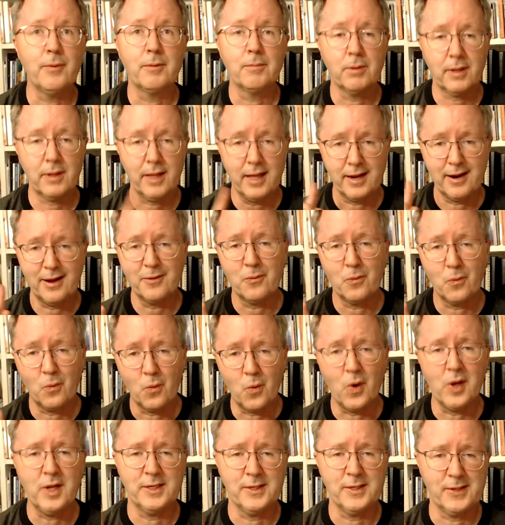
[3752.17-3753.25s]
plan on
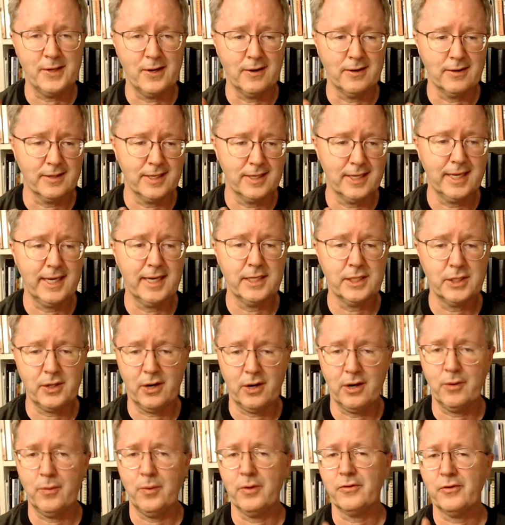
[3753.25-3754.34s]
1 song to get
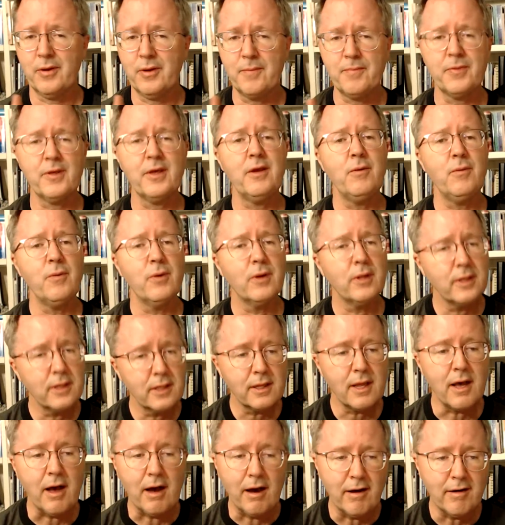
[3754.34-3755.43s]
started with, something you really
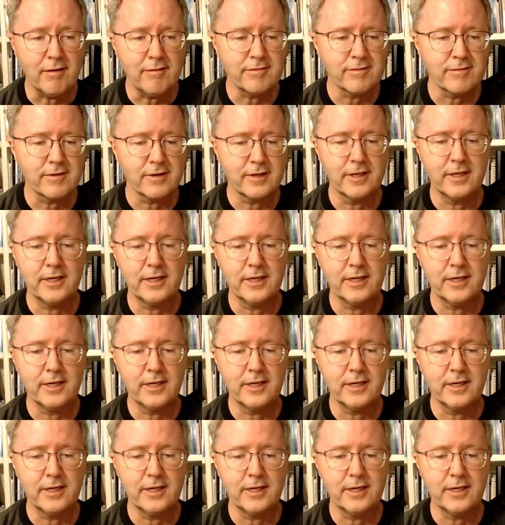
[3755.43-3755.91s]
love,